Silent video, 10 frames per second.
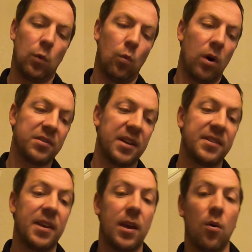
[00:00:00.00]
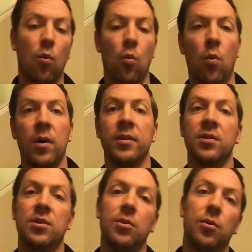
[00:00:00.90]
waltz as a
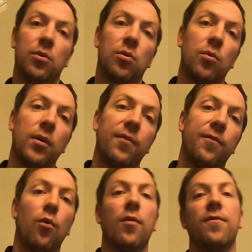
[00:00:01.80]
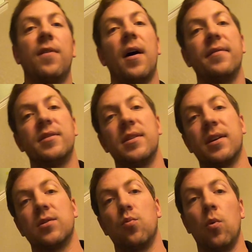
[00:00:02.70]
1, 2, 3, 4, 5,
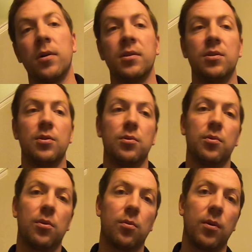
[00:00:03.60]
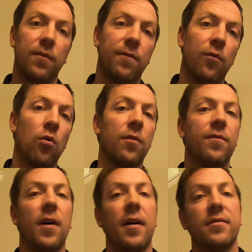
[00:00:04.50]
6. 1, 2, 3, 4,
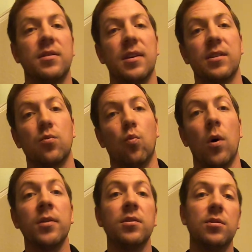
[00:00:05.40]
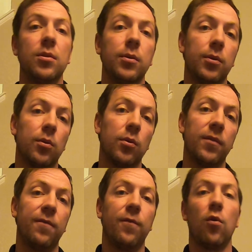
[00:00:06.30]
5, 6. 1, 2,
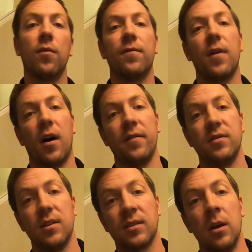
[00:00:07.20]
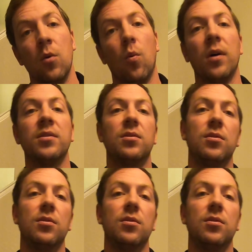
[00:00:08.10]
3, 4, 5, 6. 1,